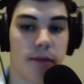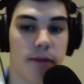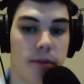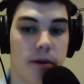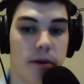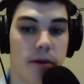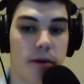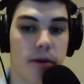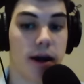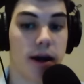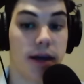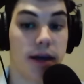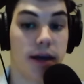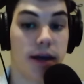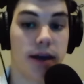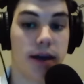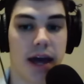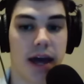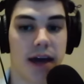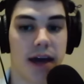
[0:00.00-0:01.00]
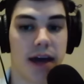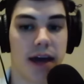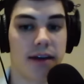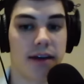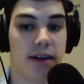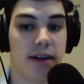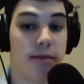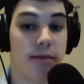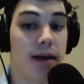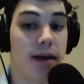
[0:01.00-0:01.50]
the pocket. And
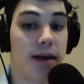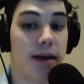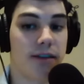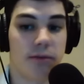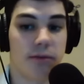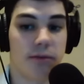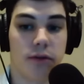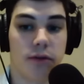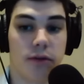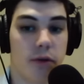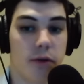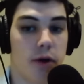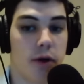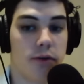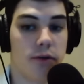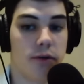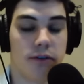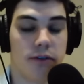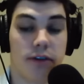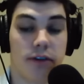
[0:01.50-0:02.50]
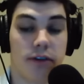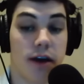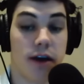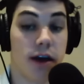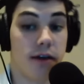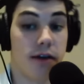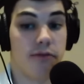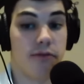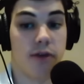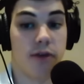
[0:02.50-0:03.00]
he made some good throws
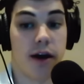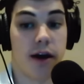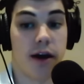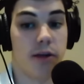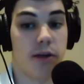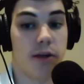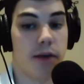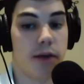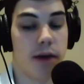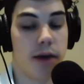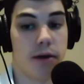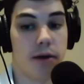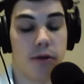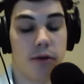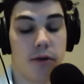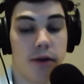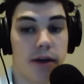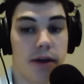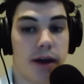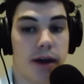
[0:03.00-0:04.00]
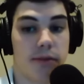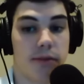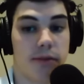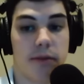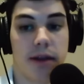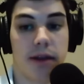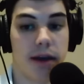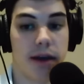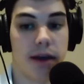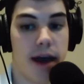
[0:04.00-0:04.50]
tonight for Alabama, really kept them
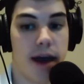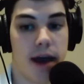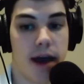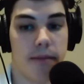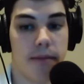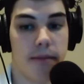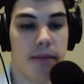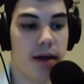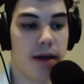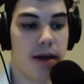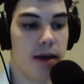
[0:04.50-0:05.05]
in the game.